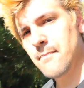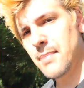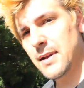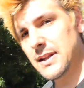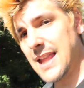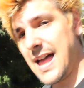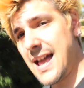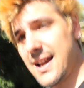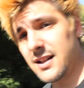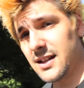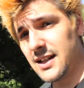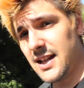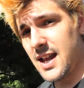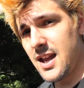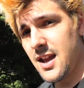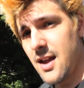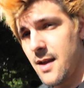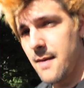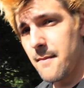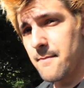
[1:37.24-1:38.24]
But luckily,
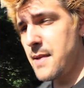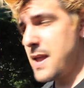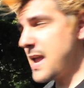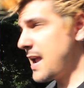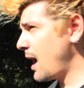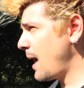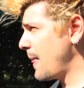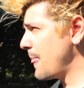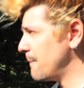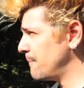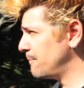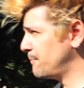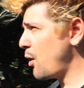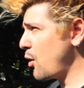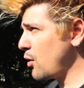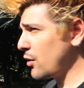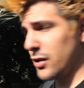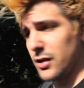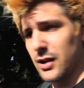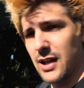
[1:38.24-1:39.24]
being on the
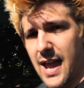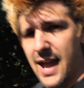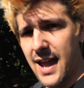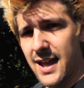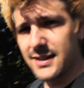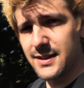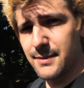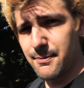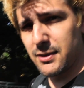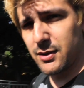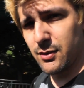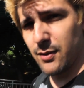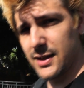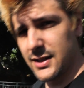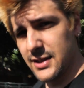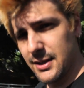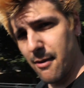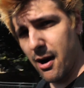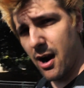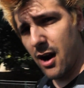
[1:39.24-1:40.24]
borderlands between
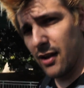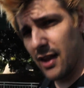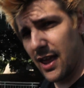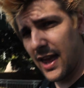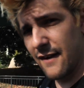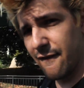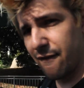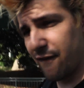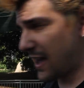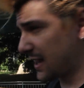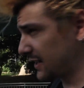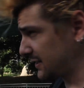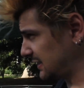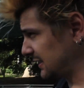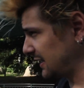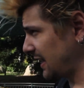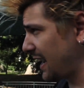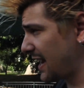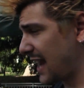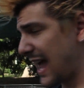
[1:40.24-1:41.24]
Tomorrowland and
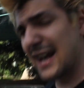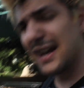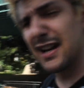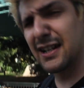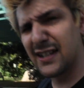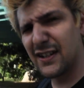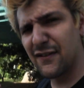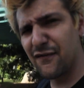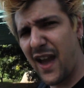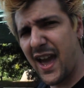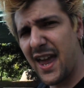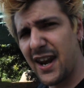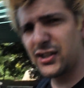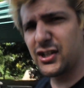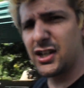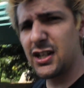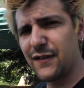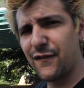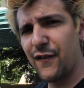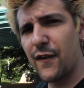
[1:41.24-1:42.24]
Fantasyland had its
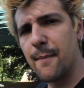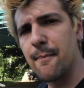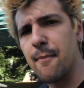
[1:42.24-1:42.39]
advantages for the